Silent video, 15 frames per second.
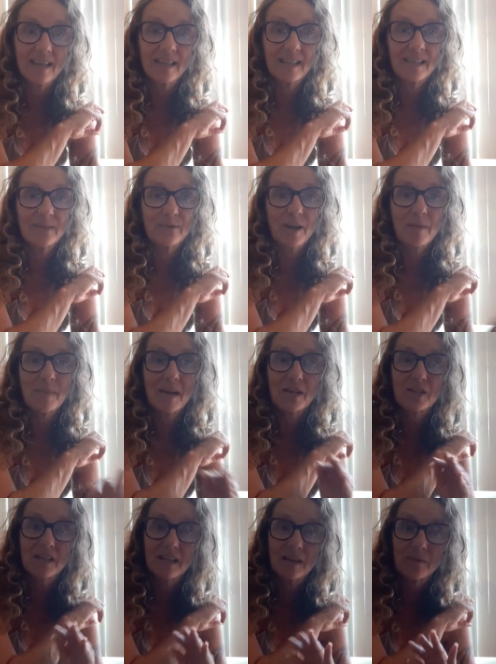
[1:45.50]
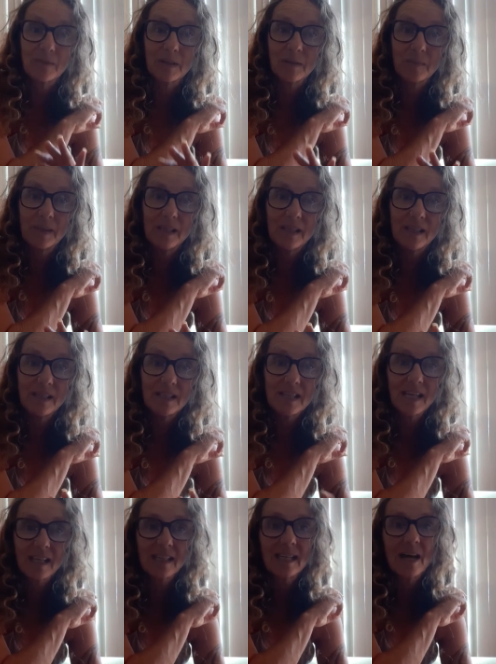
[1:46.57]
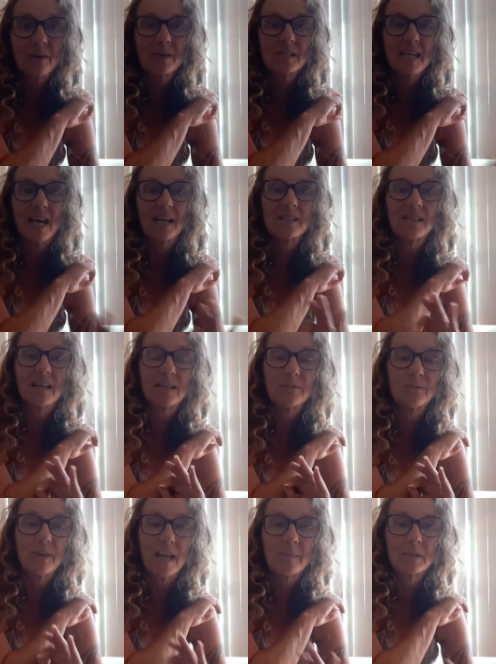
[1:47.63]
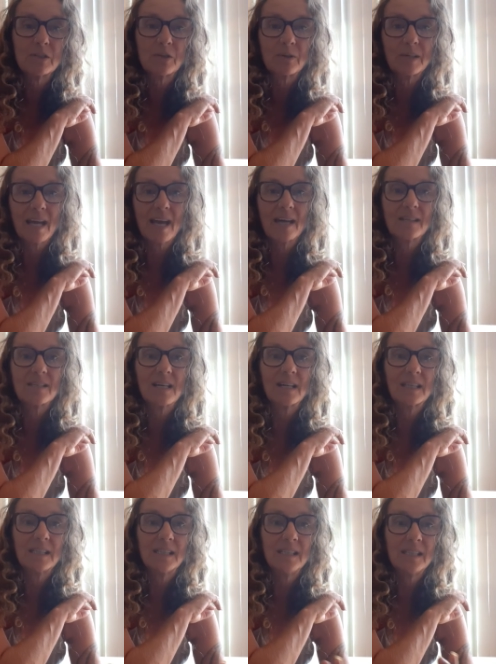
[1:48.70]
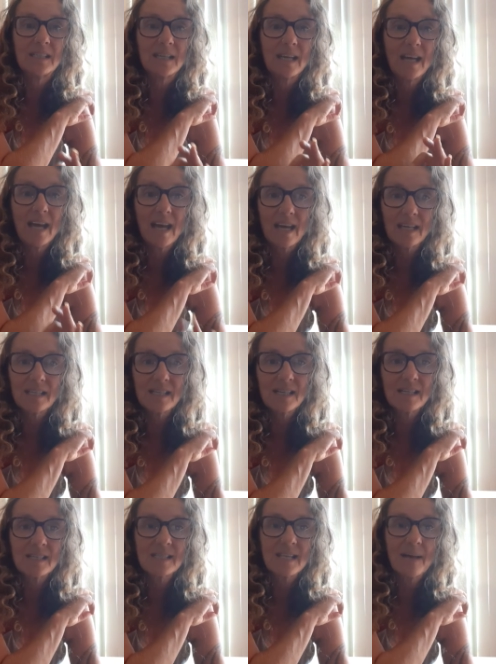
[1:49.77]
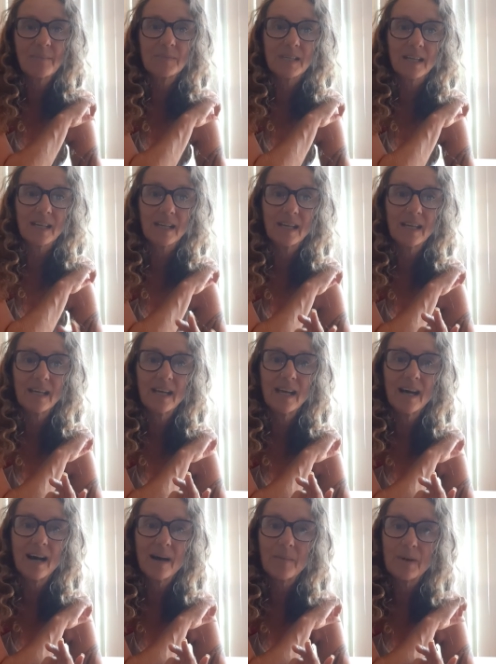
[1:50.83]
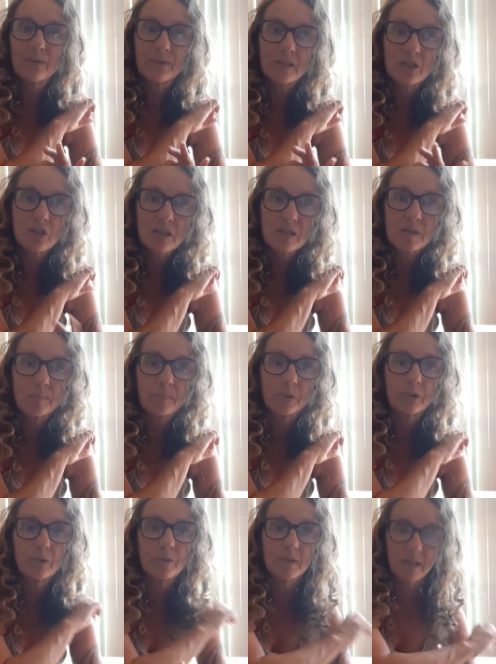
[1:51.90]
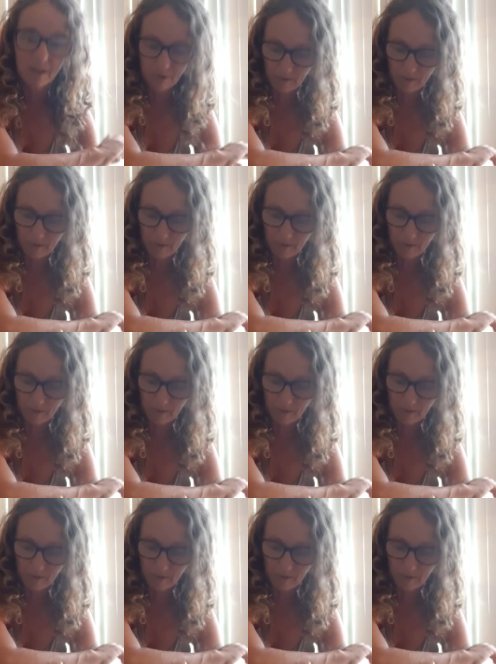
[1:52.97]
inflammation, it will be taken out. It's anti-inflammatory, anti-heat, antiseptic. If it's just a bruise and you